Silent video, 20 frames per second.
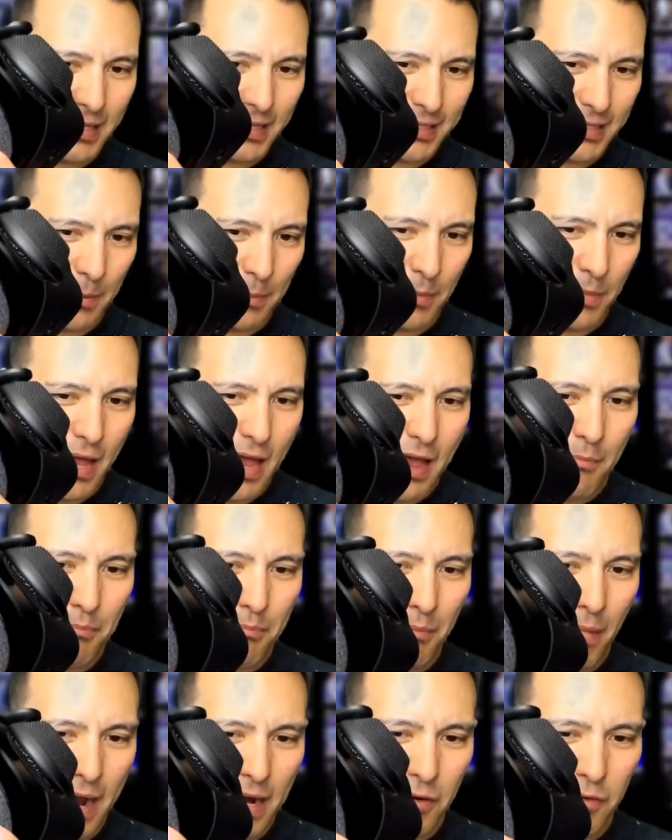it's some
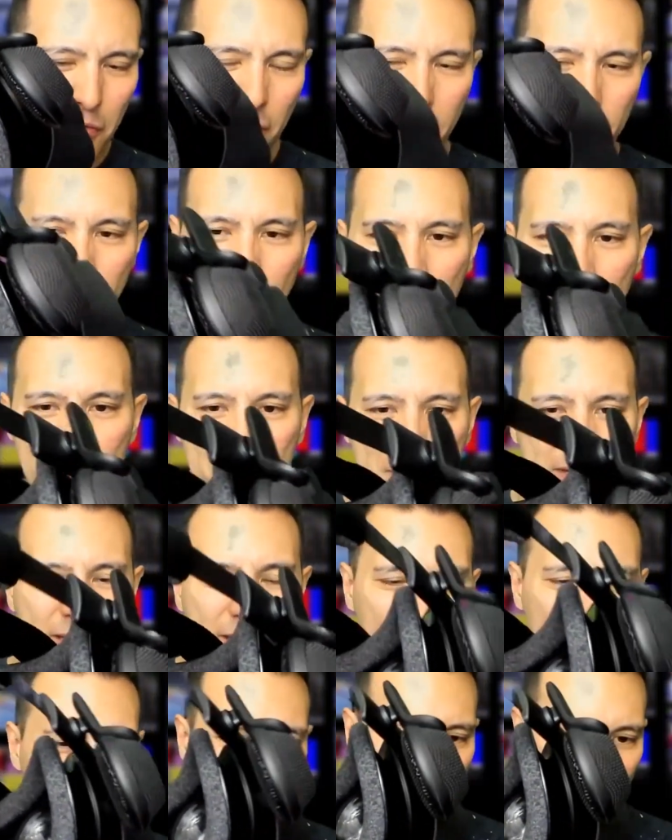microfiber
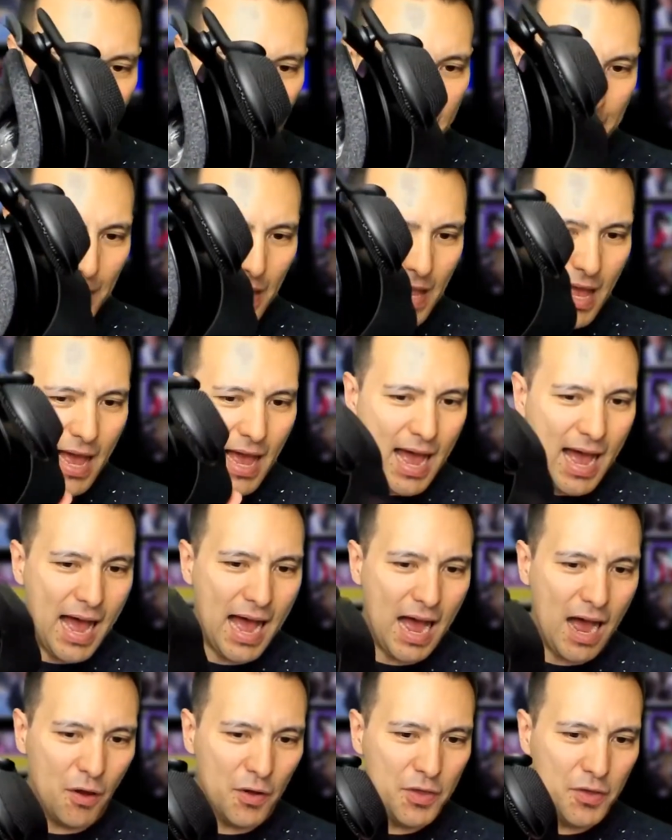material,
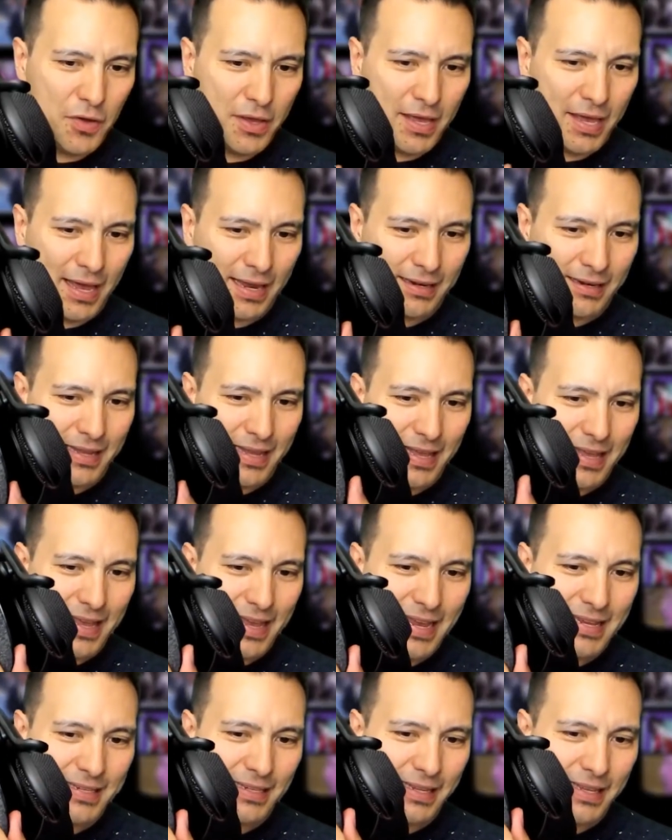how you can
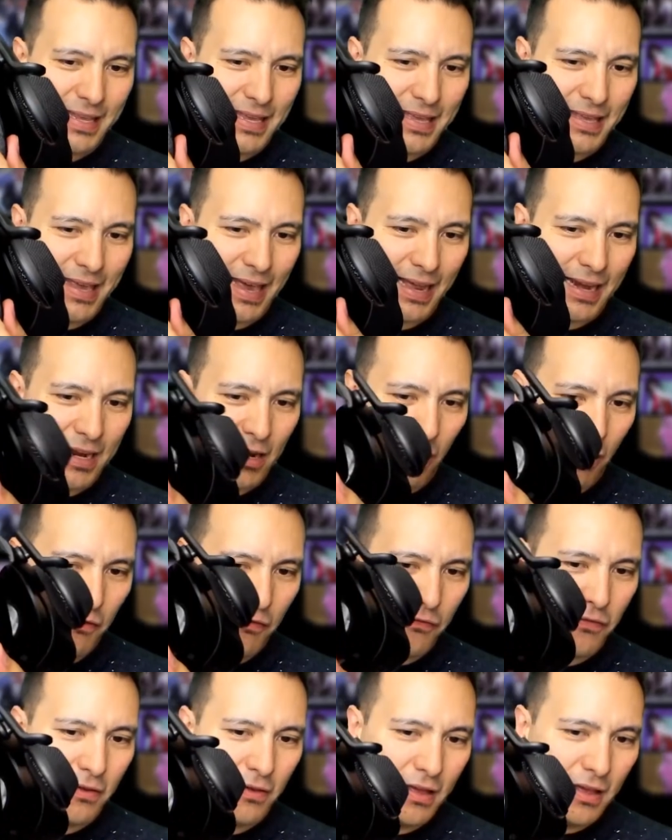easily get it
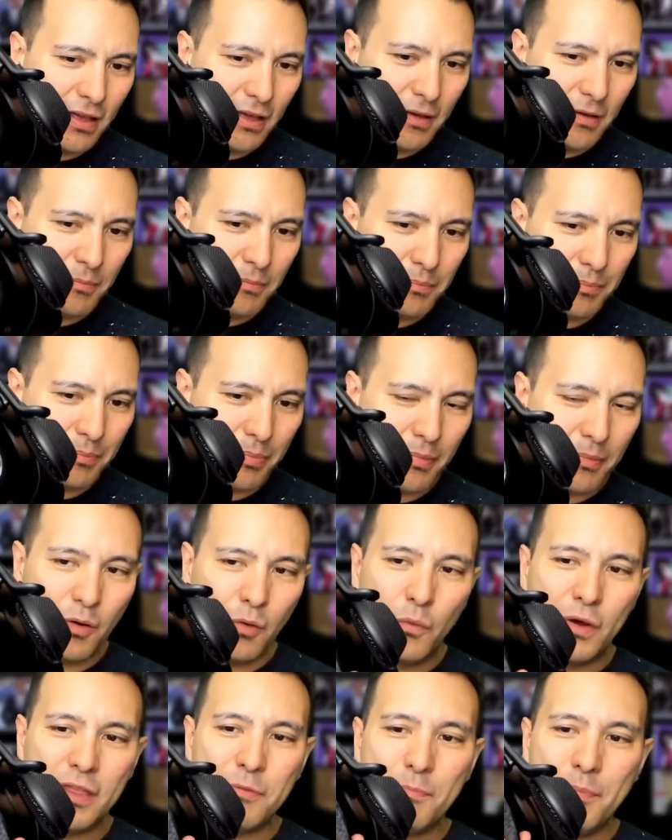off
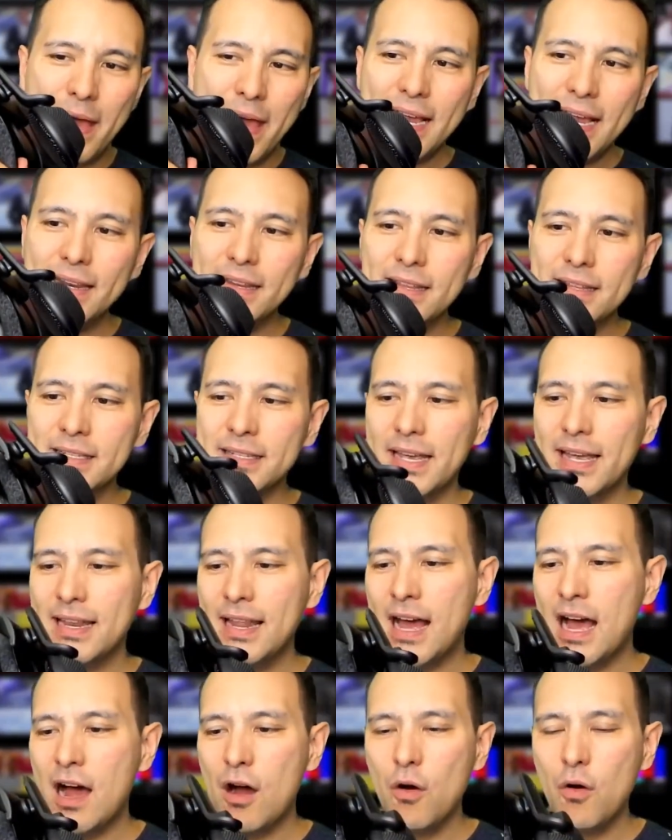with magnets
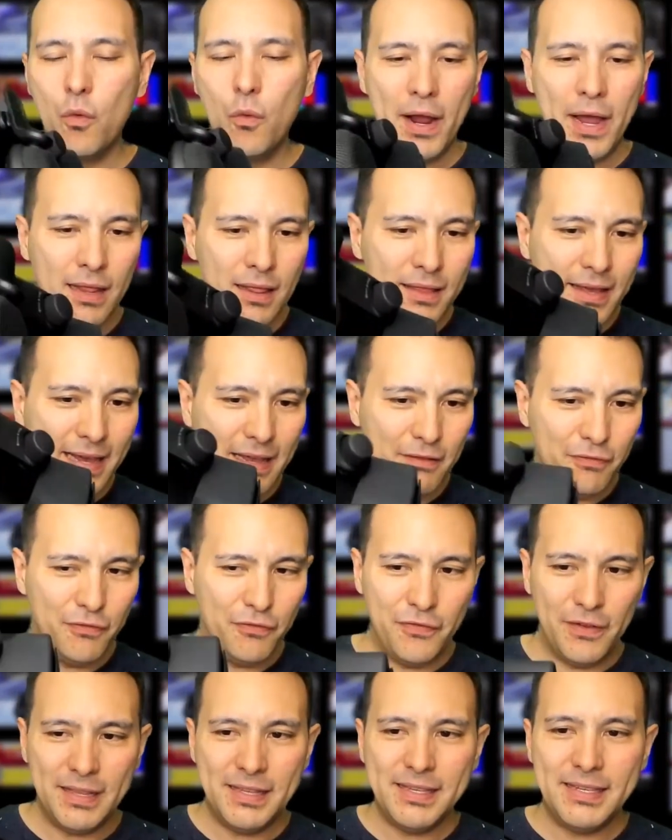and how well it
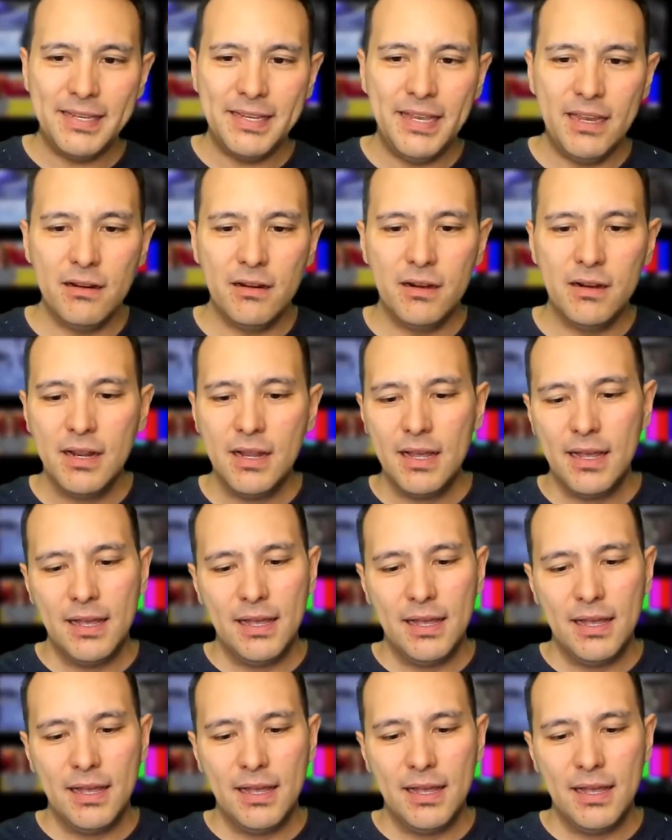fits here.